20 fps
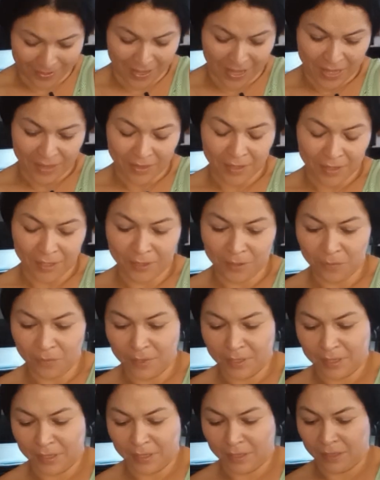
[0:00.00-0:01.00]
this
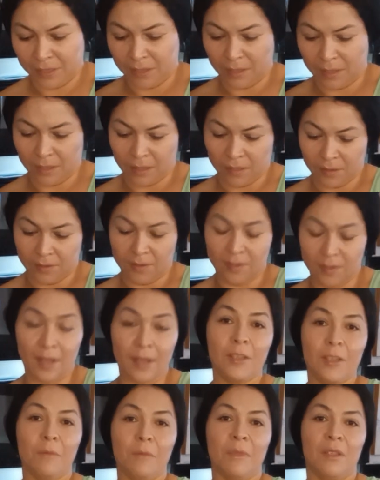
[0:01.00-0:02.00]
one is
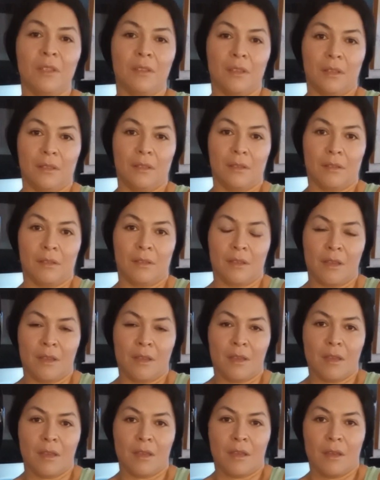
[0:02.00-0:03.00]
sesame seeds.
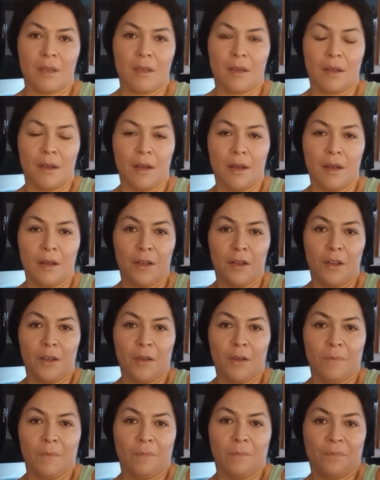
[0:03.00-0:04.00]

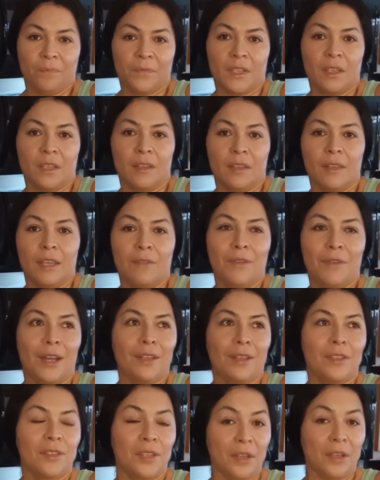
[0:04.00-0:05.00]
Um, they've
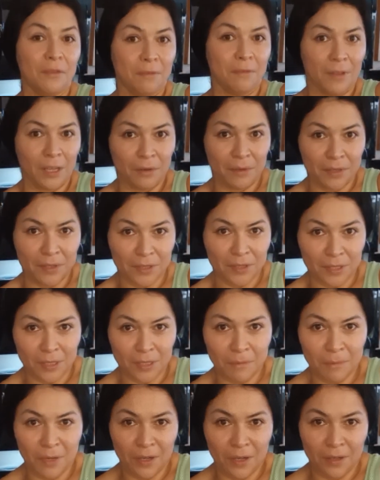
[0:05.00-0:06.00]
got sunflower
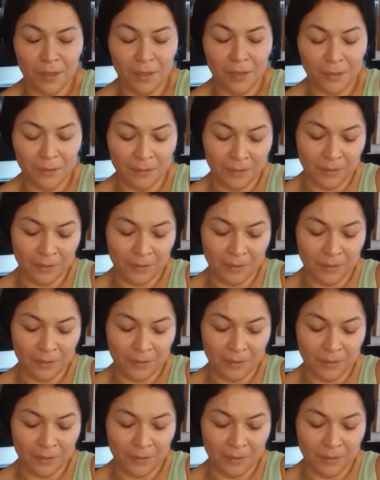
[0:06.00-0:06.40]
seed butter.